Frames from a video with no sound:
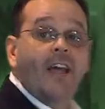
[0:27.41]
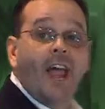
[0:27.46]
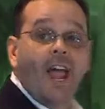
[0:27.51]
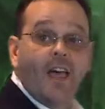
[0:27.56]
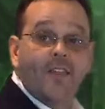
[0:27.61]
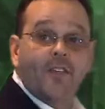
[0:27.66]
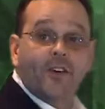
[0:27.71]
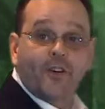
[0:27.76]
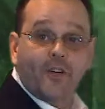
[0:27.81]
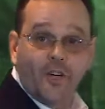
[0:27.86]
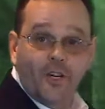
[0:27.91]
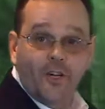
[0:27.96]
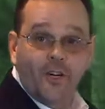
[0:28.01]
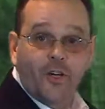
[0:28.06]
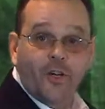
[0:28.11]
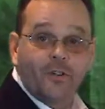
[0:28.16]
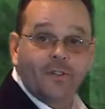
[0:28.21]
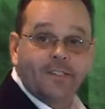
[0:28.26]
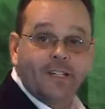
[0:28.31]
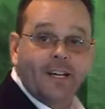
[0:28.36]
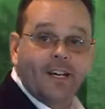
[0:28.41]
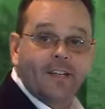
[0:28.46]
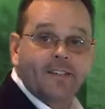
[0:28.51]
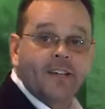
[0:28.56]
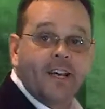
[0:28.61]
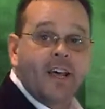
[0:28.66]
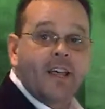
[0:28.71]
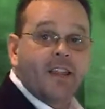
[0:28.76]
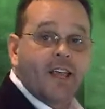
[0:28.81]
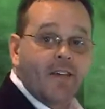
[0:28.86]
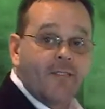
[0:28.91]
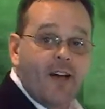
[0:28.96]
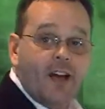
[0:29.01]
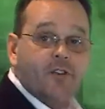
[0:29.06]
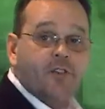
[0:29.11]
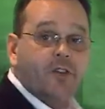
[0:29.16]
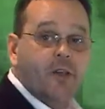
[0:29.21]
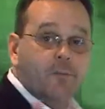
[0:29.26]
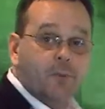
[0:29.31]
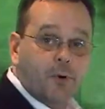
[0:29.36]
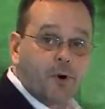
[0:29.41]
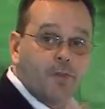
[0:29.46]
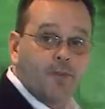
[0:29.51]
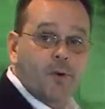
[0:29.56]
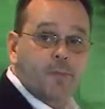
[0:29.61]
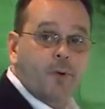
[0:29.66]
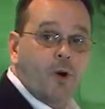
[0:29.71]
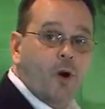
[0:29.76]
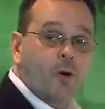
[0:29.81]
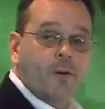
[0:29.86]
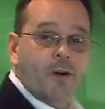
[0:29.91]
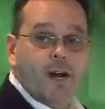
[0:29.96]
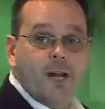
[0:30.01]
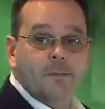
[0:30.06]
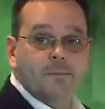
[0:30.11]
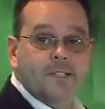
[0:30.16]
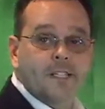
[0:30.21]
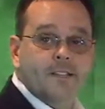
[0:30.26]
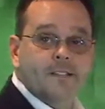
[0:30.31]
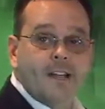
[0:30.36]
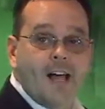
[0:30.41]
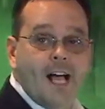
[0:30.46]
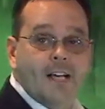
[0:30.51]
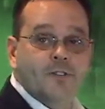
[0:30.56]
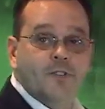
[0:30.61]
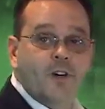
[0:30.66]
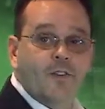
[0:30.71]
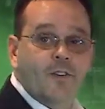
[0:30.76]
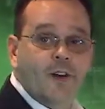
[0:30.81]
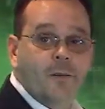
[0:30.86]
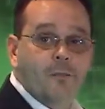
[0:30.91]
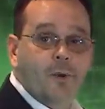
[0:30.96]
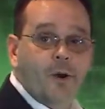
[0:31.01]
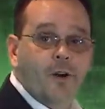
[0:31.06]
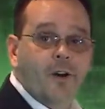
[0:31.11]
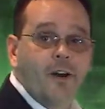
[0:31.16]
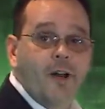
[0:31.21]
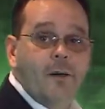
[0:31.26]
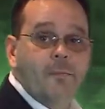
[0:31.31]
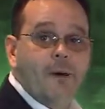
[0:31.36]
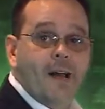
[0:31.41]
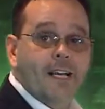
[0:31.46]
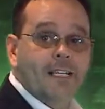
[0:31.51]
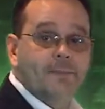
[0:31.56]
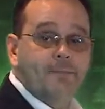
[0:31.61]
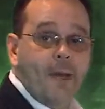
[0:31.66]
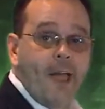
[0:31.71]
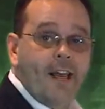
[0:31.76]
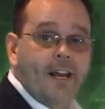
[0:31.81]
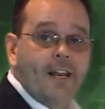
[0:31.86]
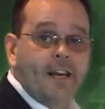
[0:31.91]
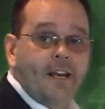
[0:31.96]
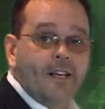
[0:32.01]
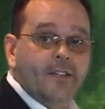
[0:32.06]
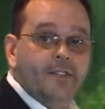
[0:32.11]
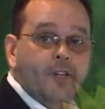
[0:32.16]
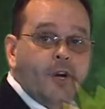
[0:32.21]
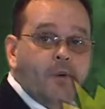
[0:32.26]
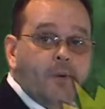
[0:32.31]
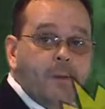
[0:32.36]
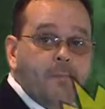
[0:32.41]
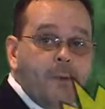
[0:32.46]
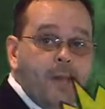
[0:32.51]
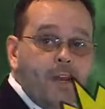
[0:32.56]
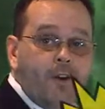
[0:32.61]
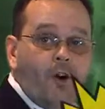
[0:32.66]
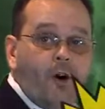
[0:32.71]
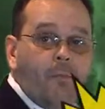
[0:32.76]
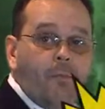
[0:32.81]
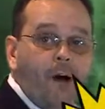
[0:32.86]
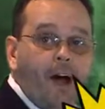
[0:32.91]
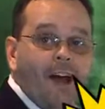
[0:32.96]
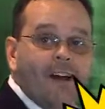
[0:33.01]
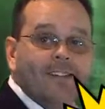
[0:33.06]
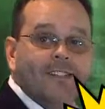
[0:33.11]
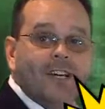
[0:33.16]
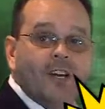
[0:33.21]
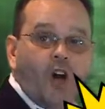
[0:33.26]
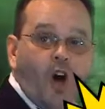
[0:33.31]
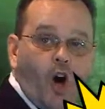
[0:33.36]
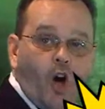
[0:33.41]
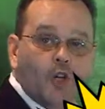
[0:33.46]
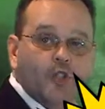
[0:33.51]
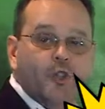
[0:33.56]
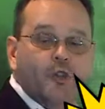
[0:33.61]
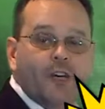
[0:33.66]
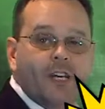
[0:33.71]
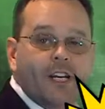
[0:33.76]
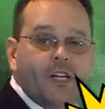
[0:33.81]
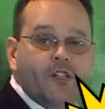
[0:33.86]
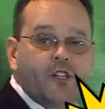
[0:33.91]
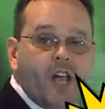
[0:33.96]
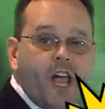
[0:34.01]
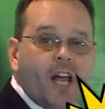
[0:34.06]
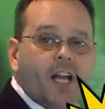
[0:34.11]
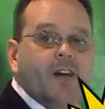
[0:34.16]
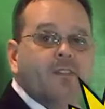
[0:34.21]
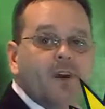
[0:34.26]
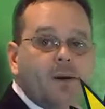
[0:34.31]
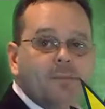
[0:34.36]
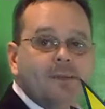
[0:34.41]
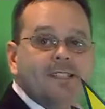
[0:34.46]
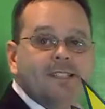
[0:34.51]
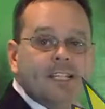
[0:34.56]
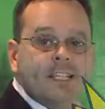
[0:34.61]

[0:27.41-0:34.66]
And the good news is they've actually improved the program since last November by expanding it, so repeat home buyers can also get a check of up to